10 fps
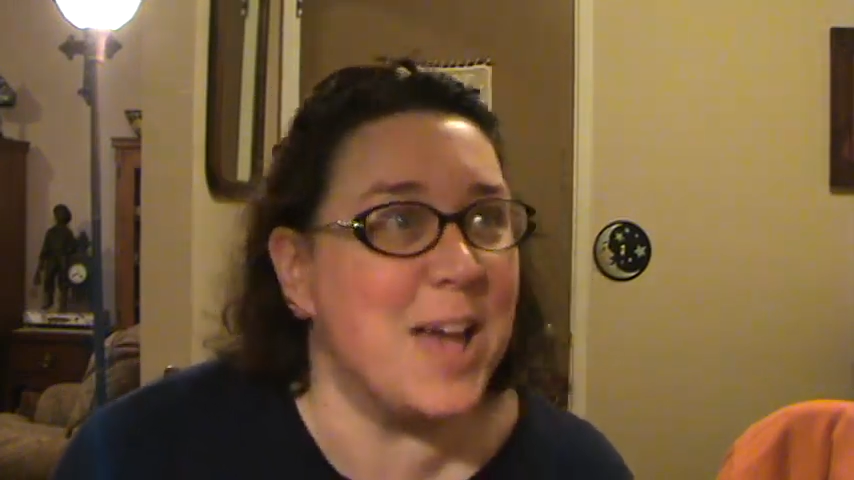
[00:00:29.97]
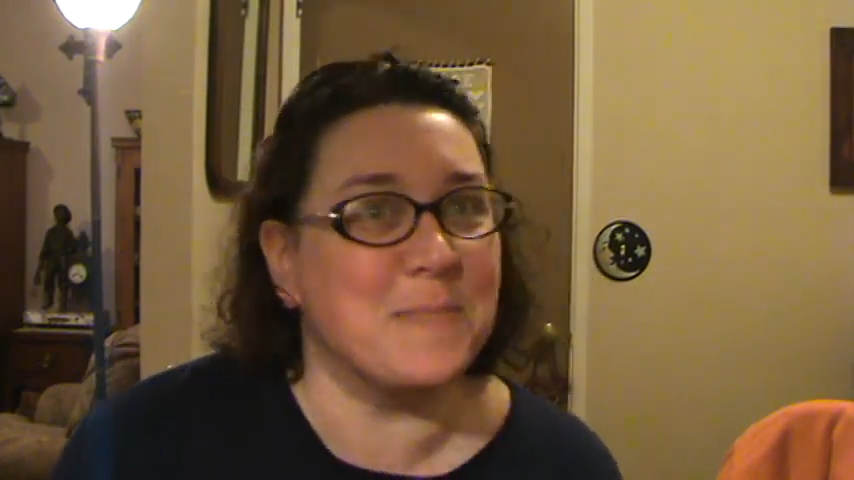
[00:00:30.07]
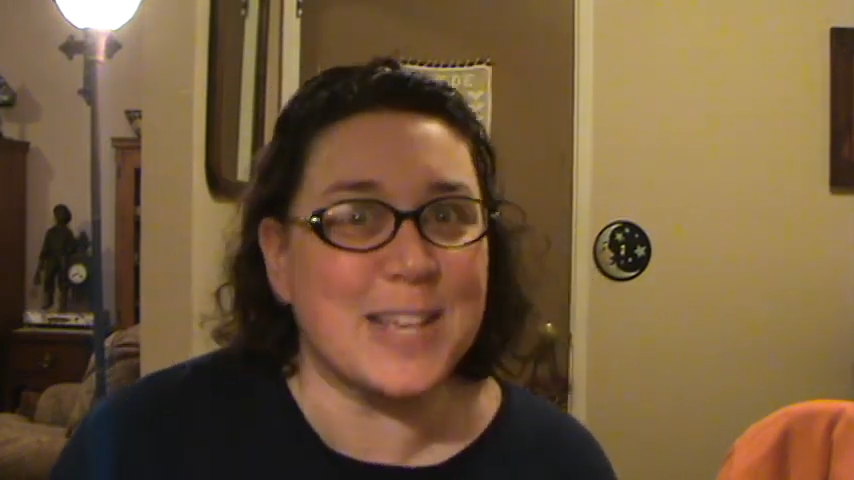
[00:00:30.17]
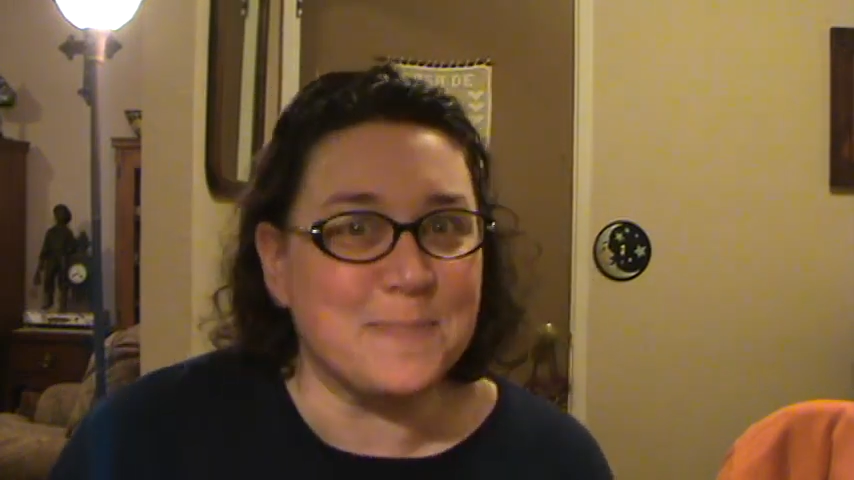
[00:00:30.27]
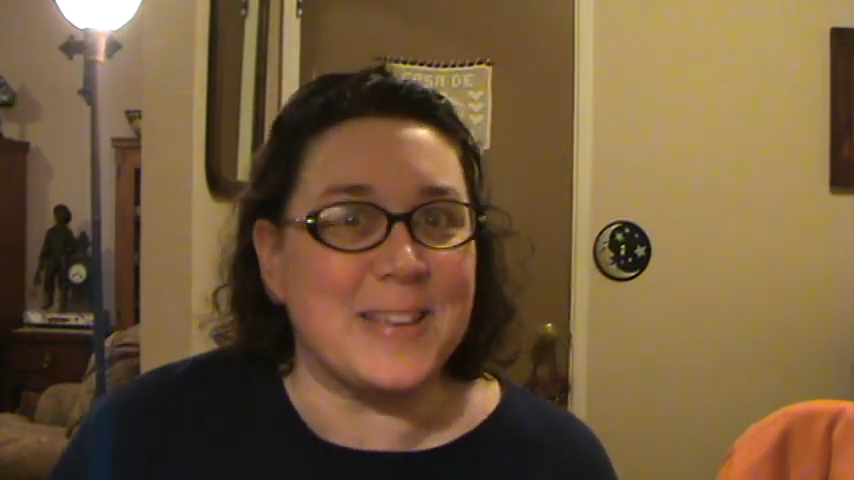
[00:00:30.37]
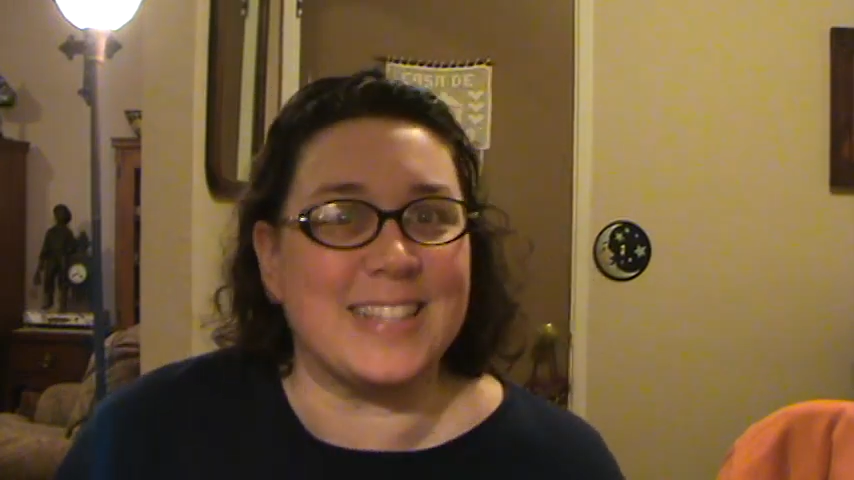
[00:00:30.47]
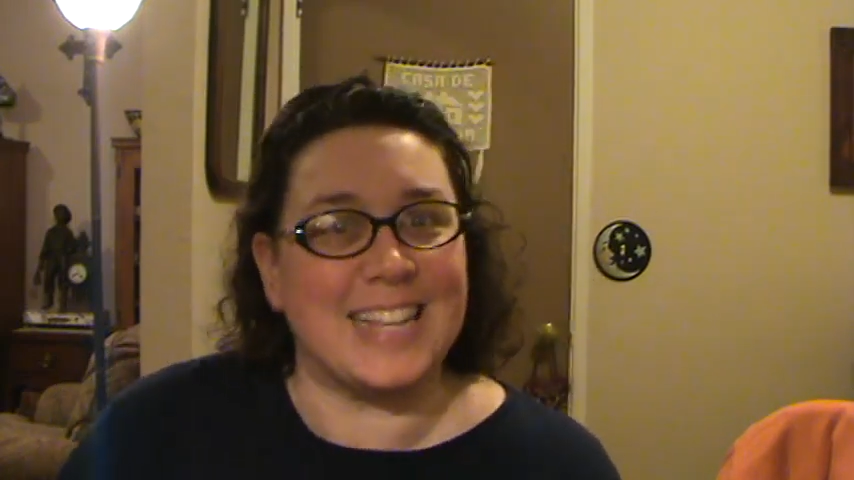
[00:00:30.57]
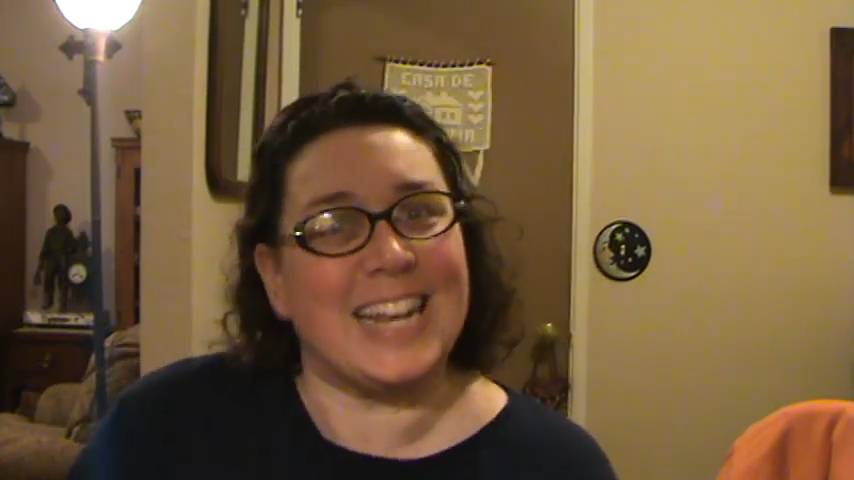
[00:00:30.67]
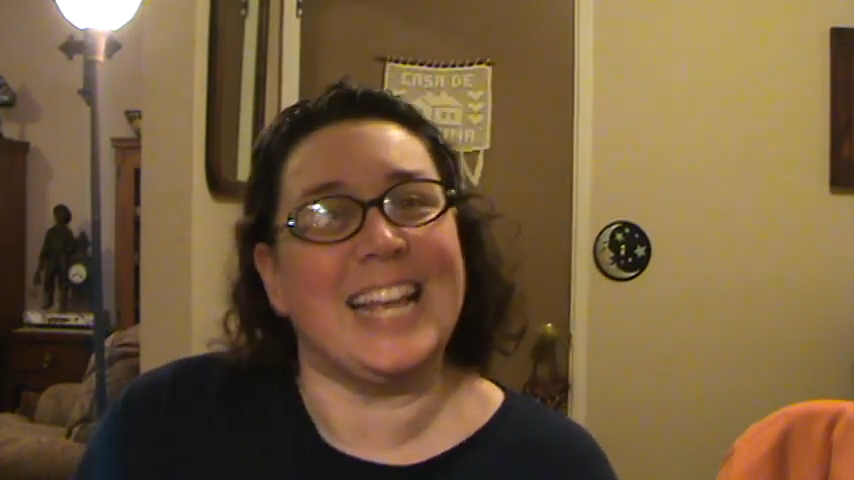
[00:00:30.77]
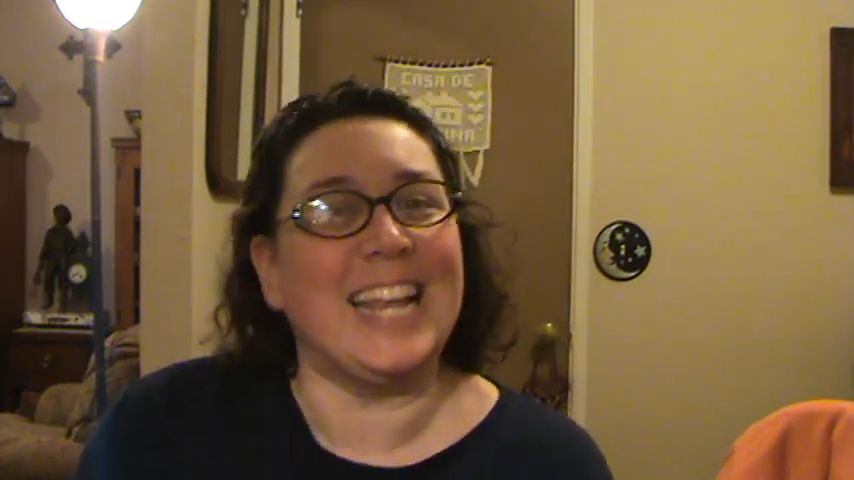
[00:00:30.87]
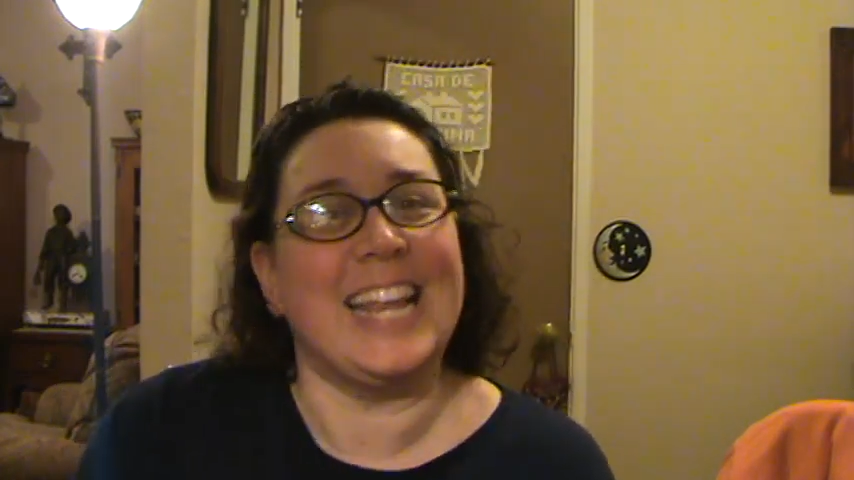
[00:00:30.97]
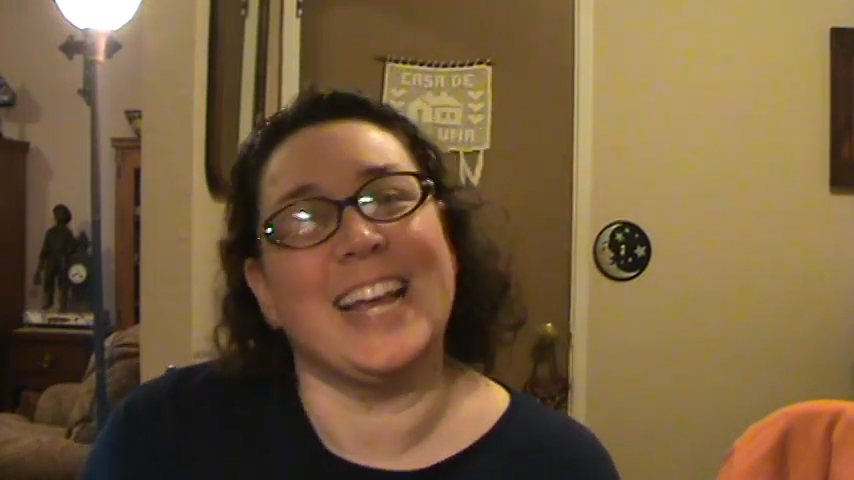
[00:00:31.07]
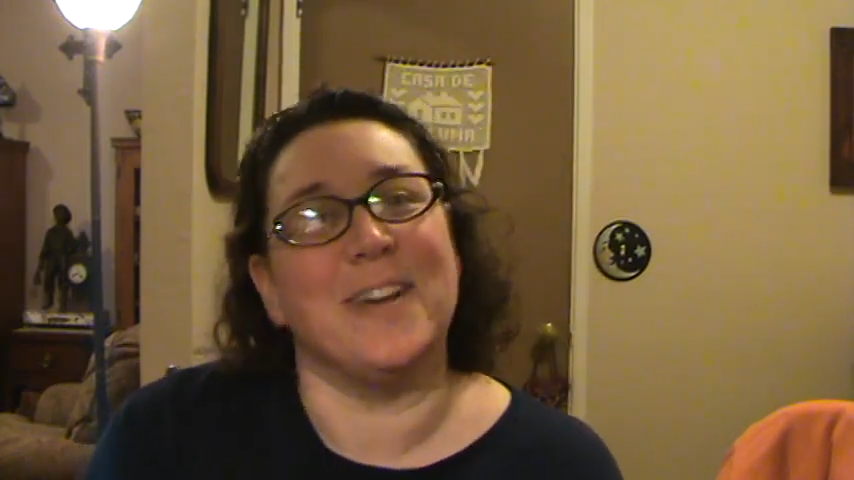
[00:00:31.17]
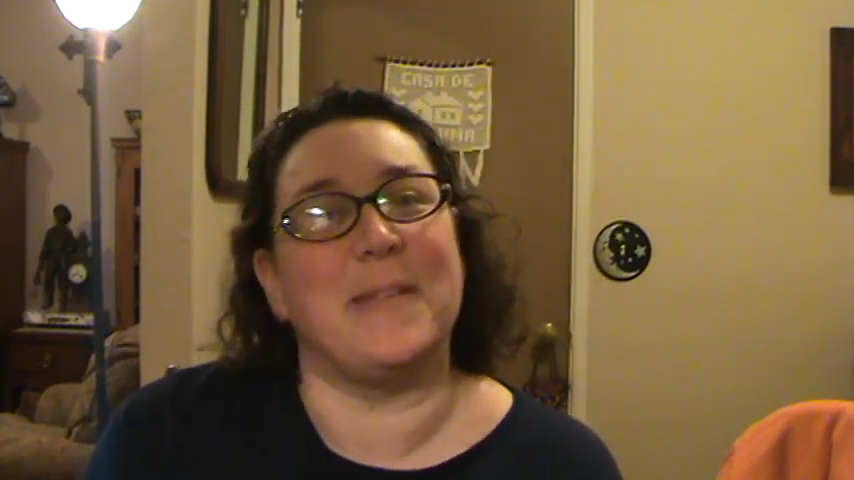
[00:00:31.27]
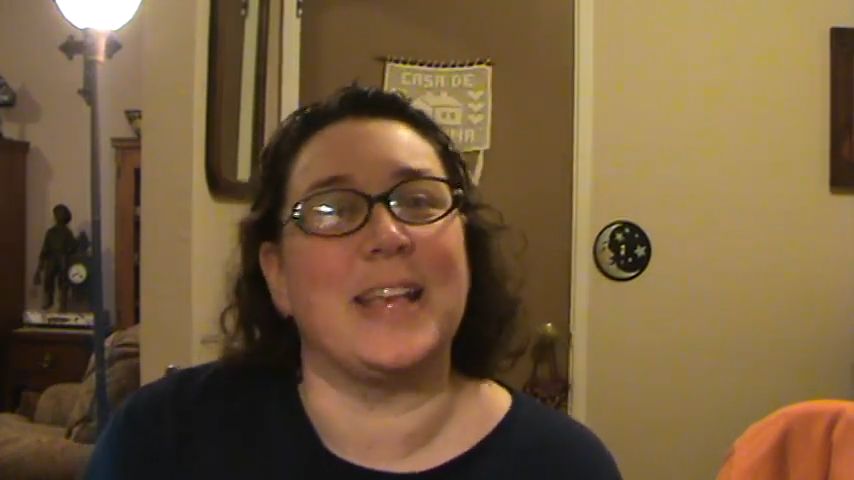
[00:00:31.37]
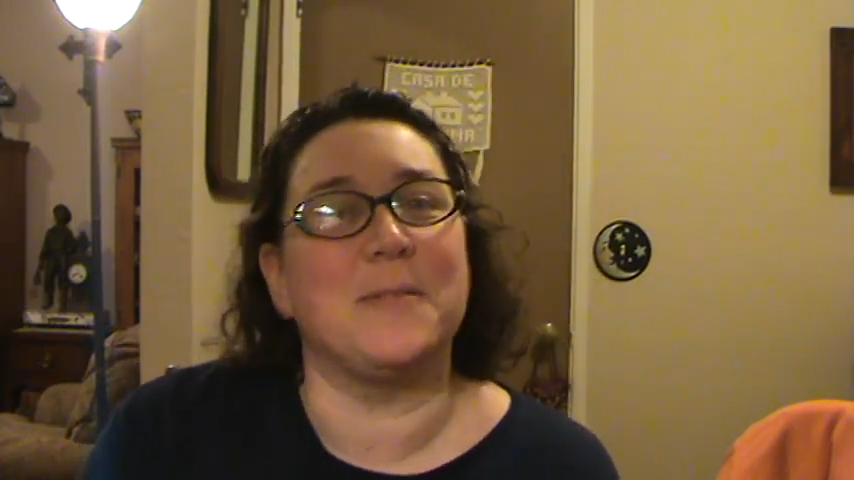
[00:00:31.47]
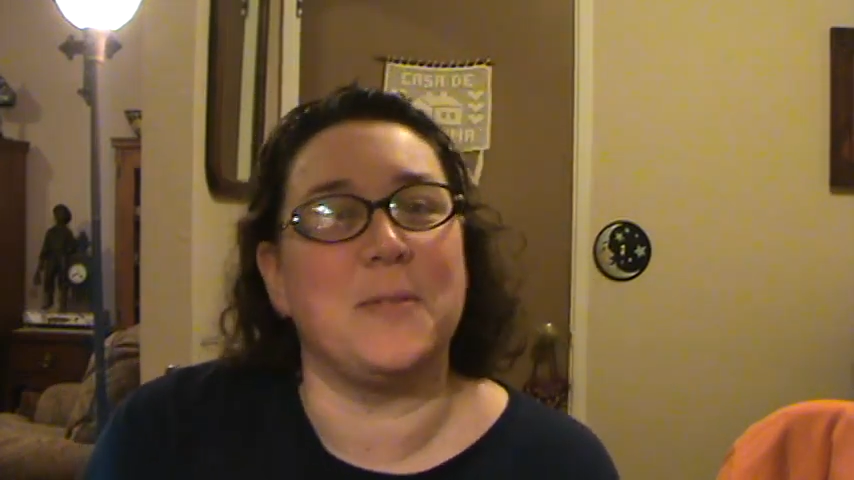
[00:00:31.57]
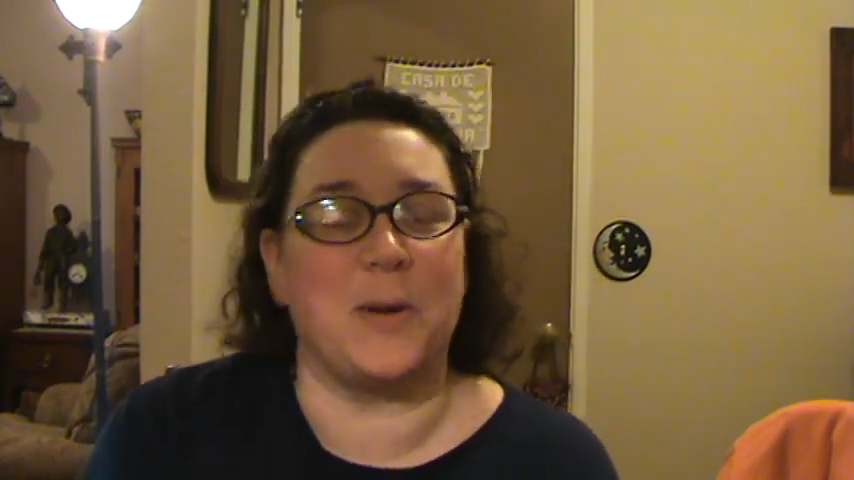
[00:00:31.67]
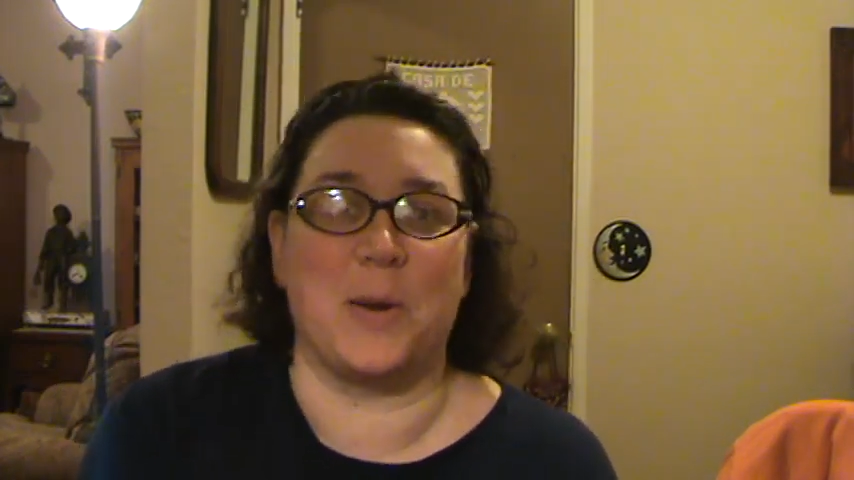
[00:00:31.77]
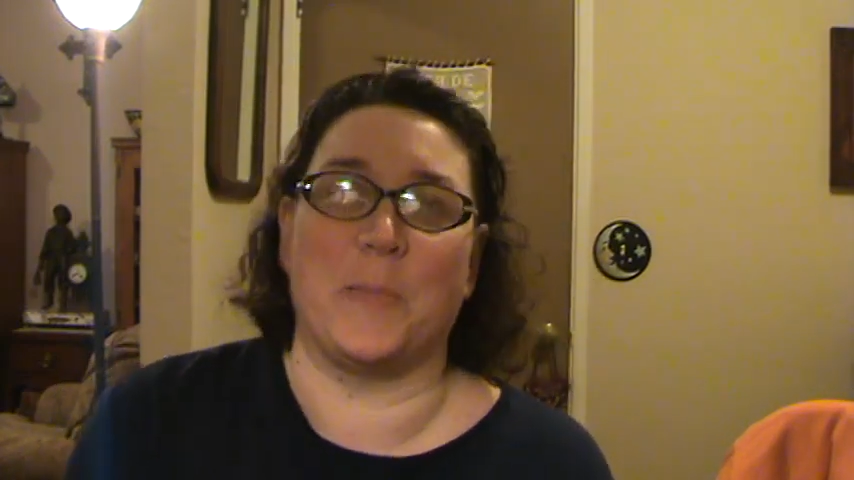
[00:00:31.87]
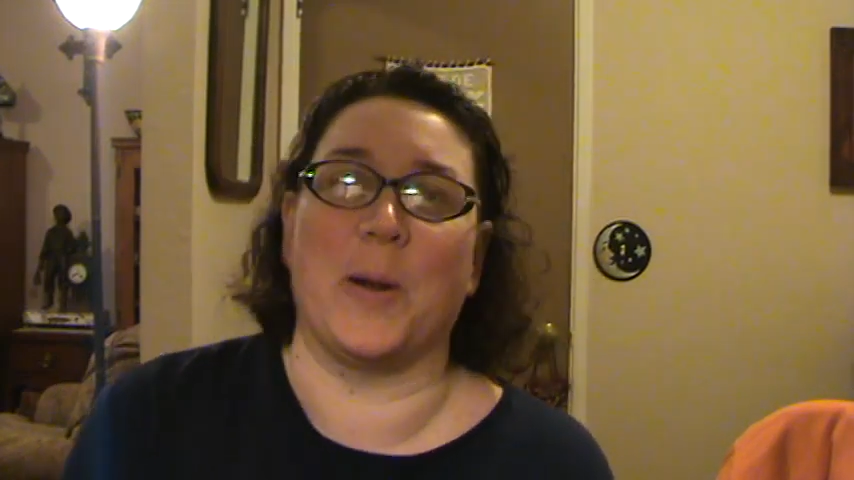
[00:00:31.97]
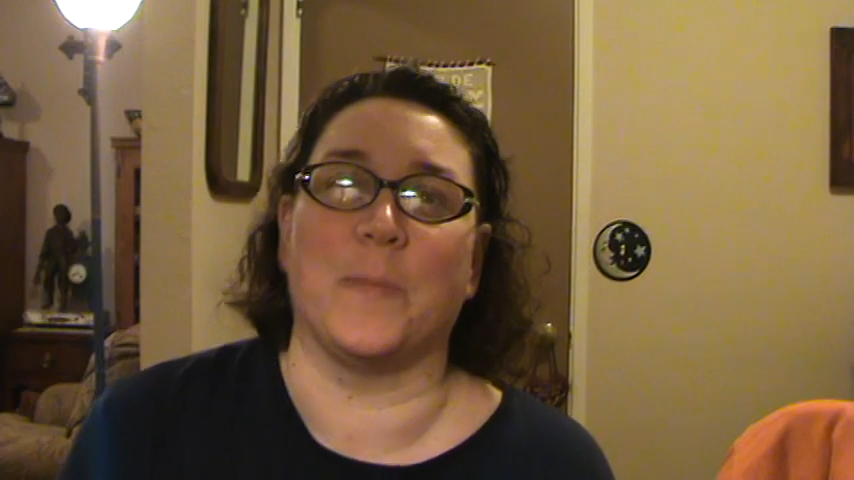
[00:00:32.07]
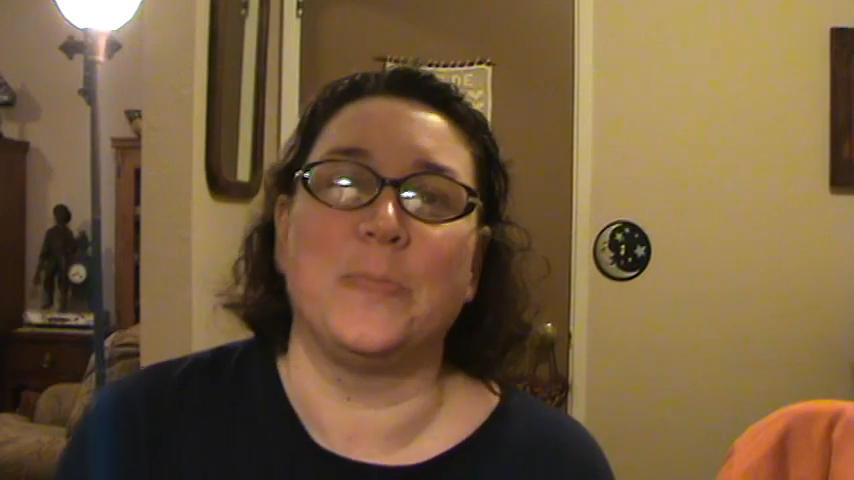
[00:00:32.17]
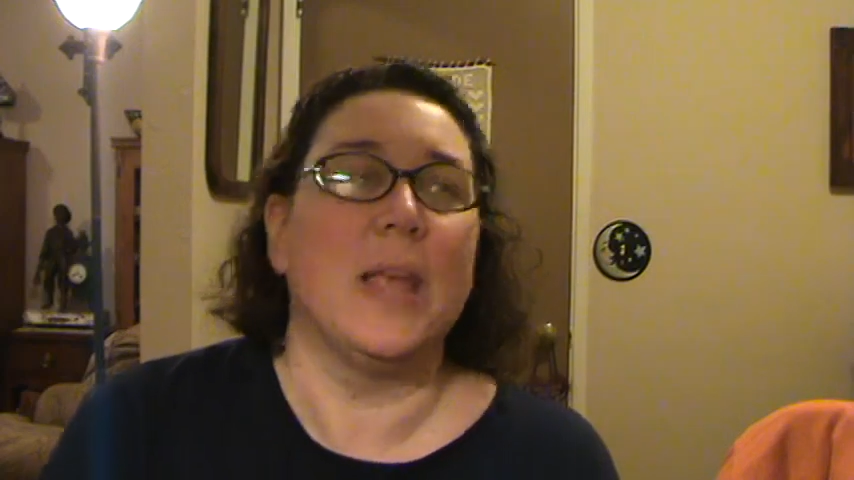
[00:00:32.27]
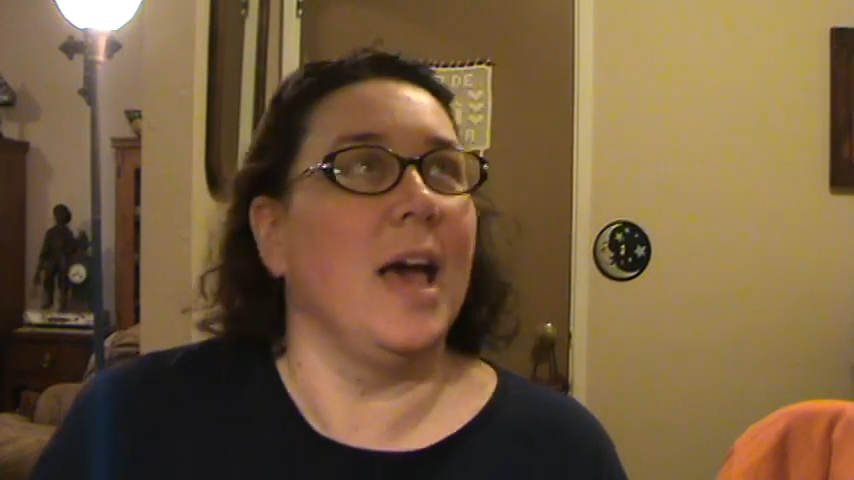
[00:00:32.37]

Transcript: It must be sitting in here, makes me want to burp.